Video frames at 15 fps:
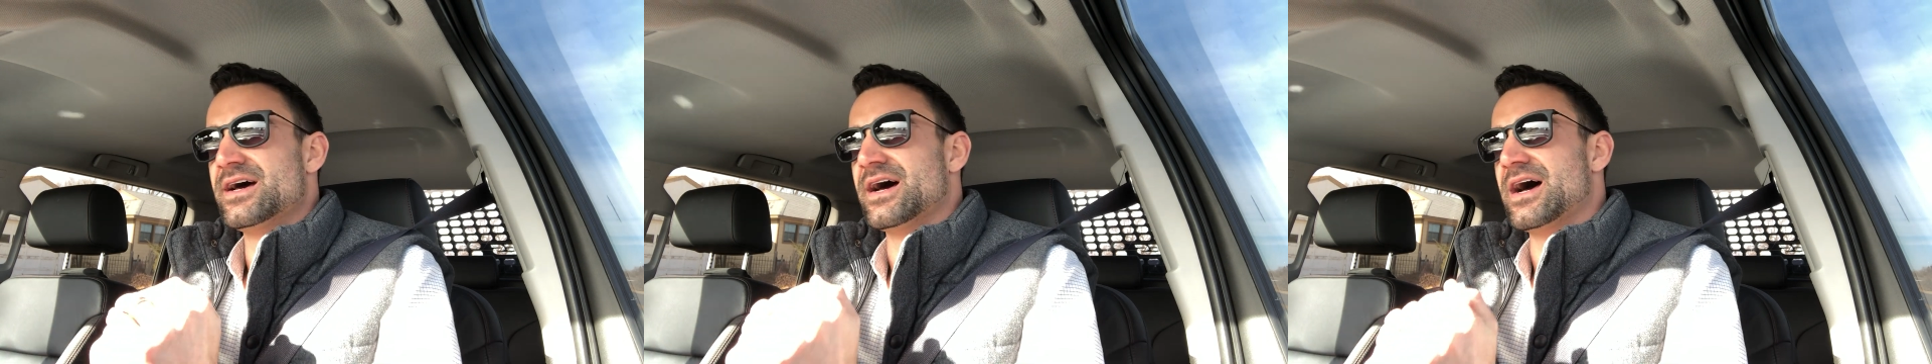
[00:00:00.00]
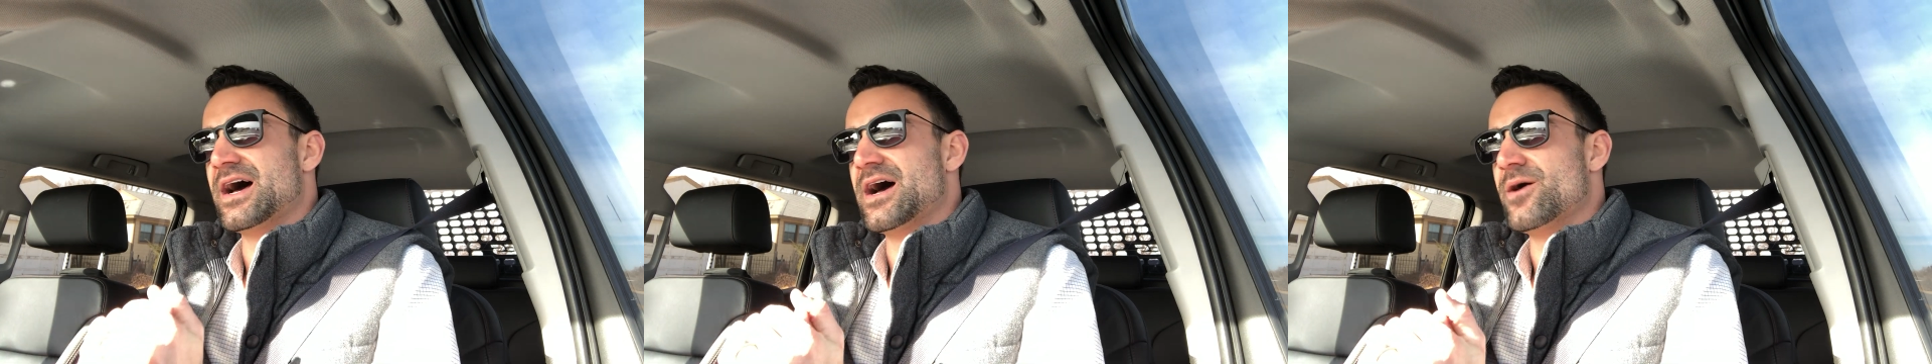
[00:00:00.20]

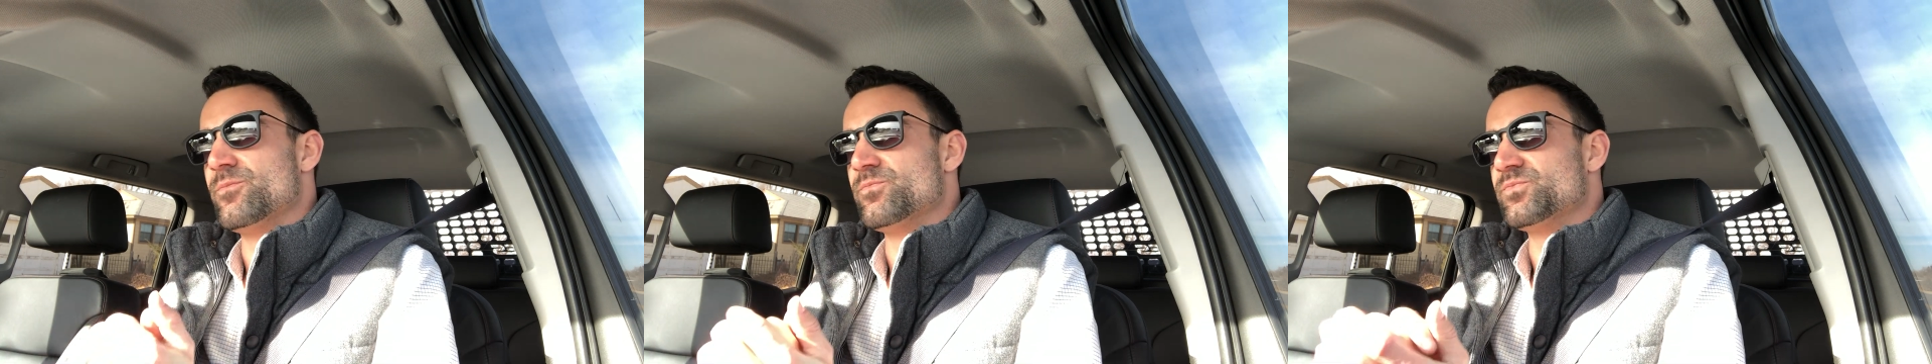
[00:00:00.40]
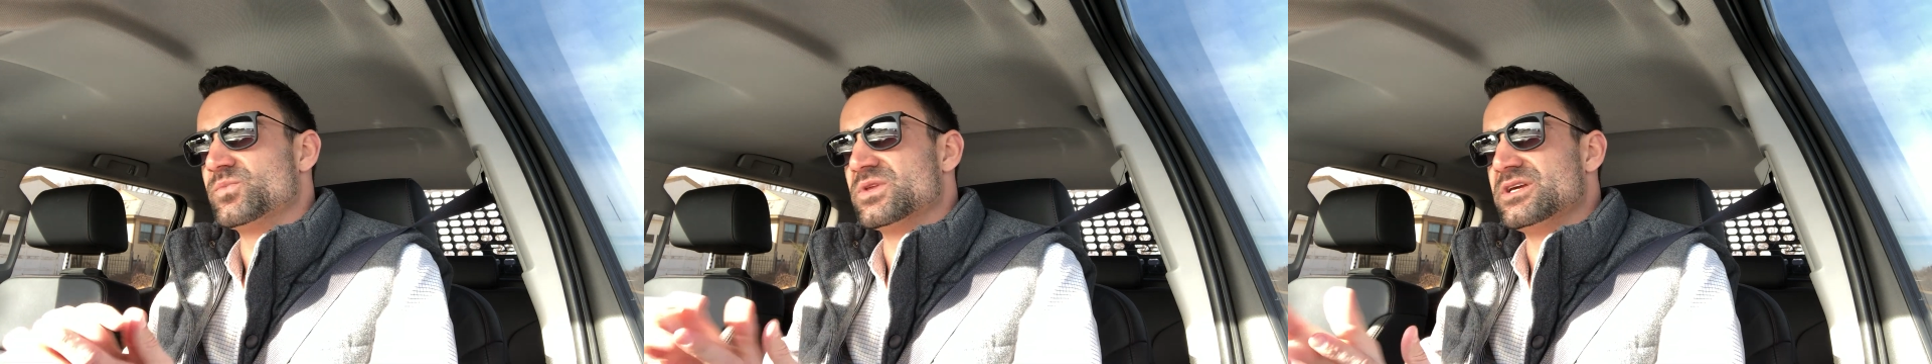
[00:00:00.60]

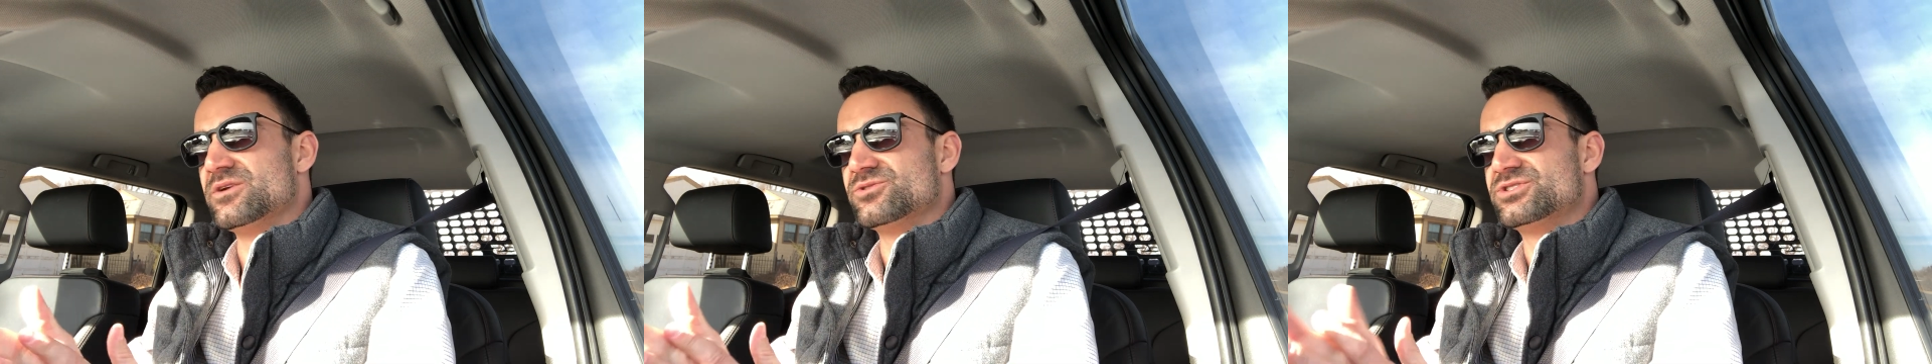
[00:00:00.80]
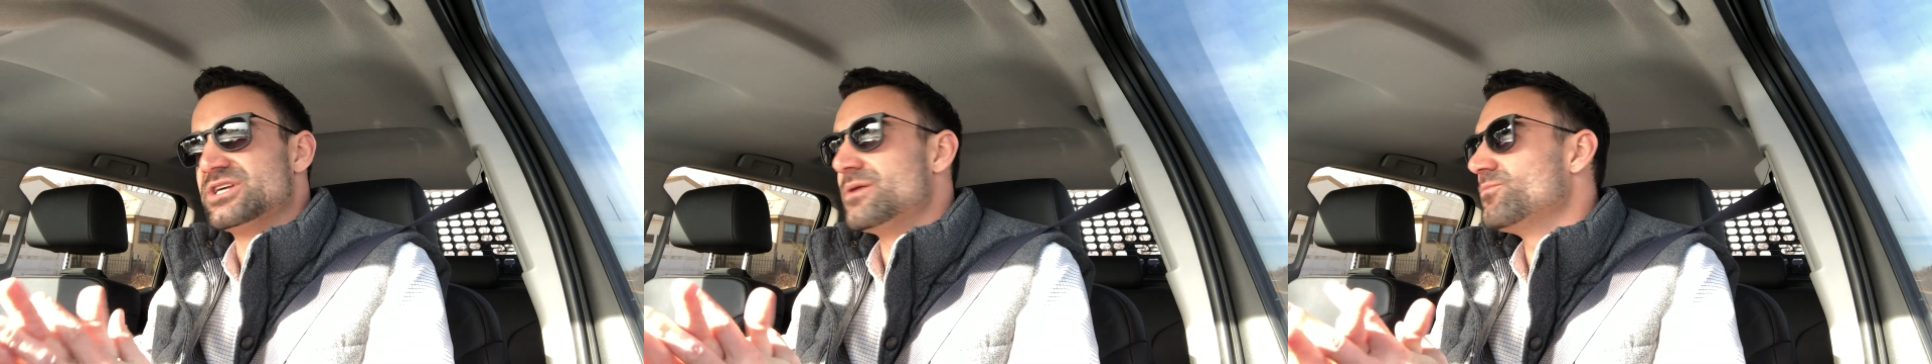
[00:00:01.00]
You
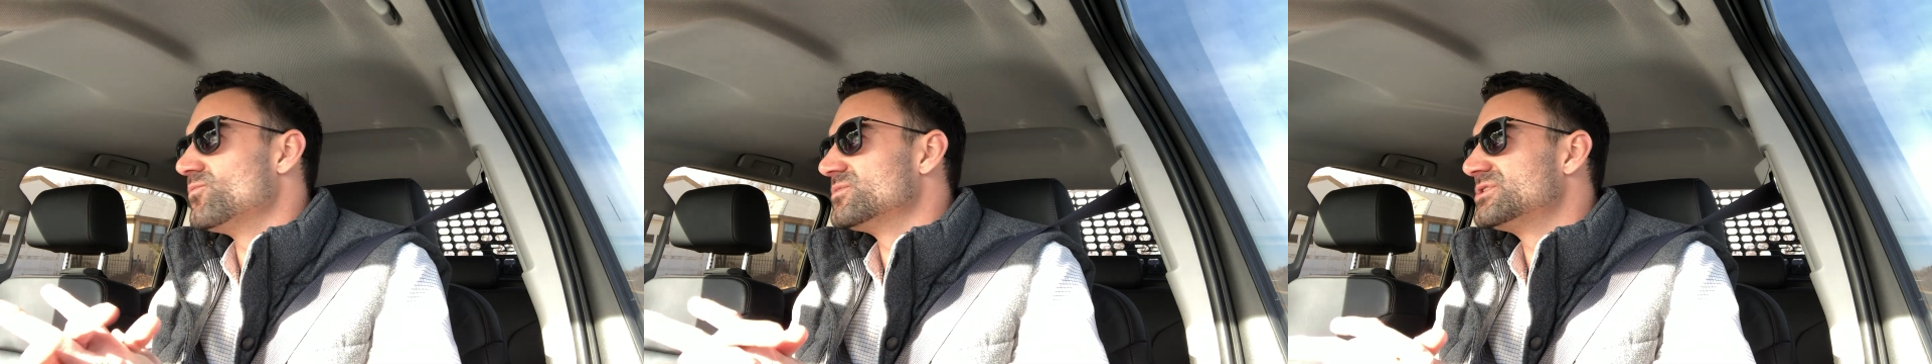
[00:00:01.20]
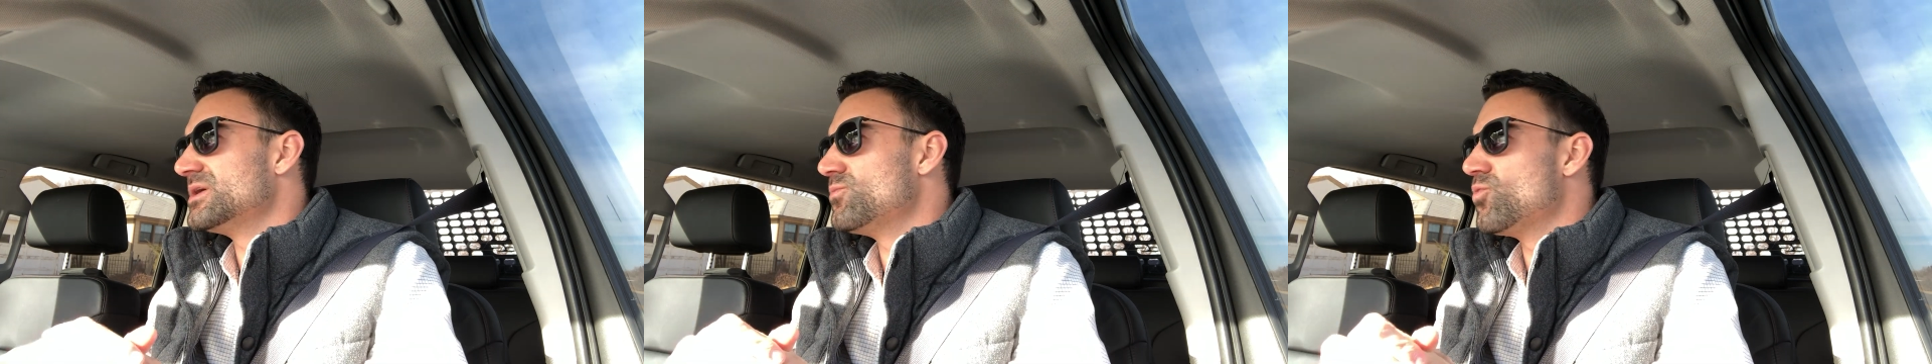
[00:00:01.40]
know,
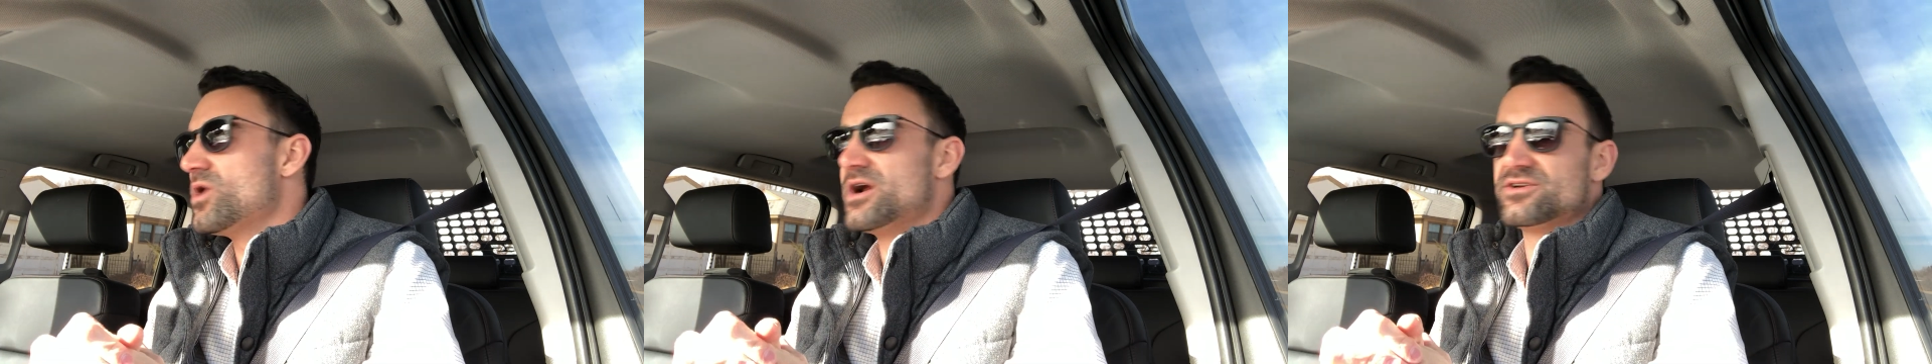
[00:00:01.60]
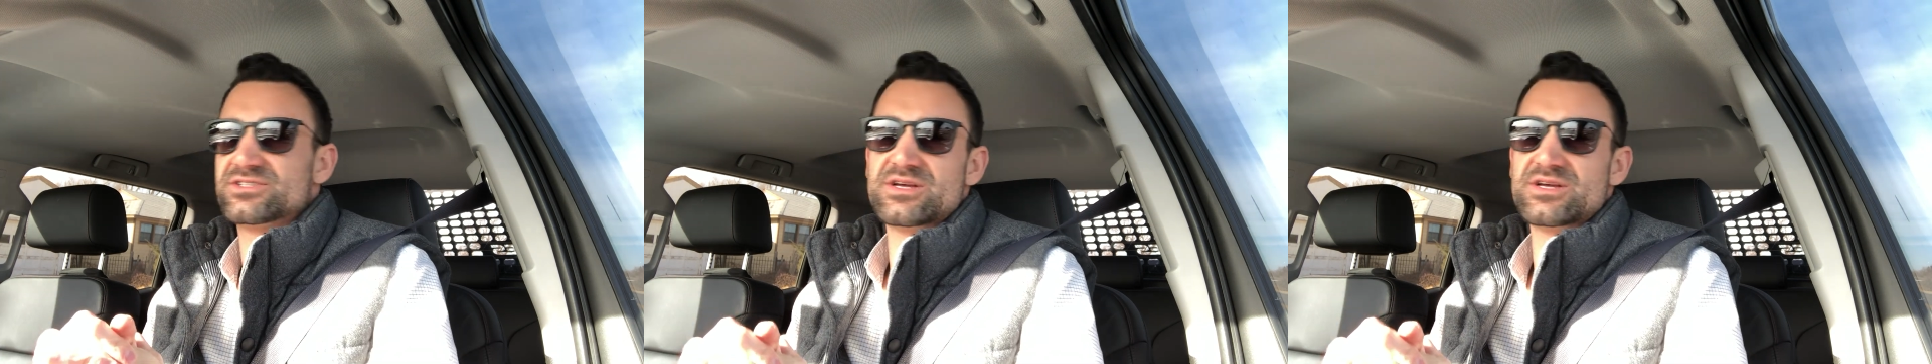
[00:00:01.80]
somewhere,